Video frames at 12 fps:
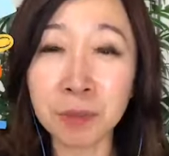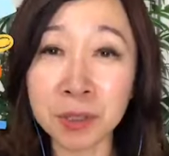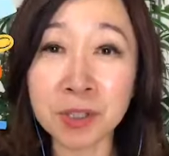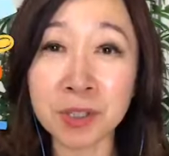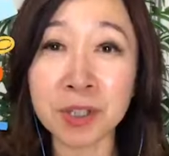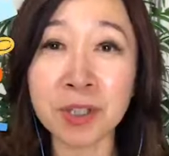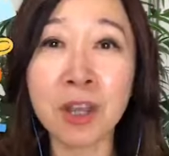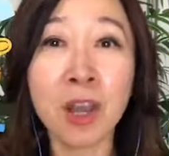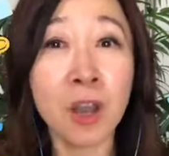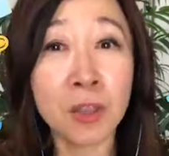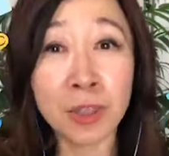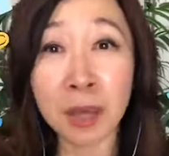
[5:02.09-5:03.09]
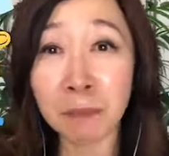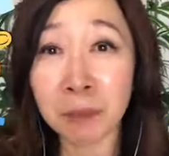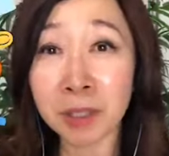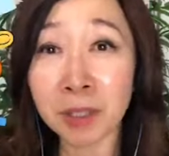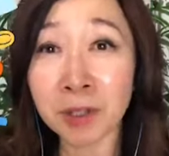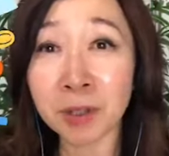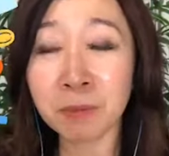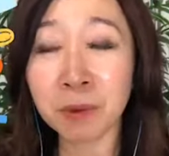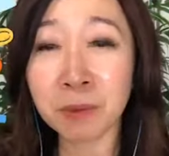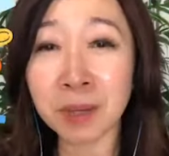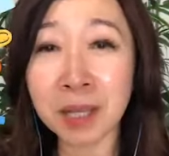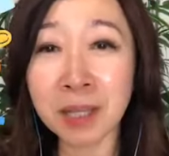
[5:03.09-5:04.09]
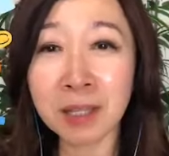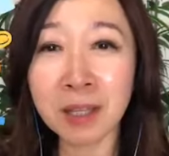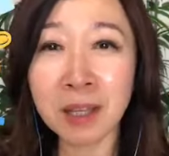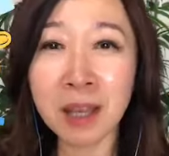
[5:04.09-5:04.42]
person, that particular moment,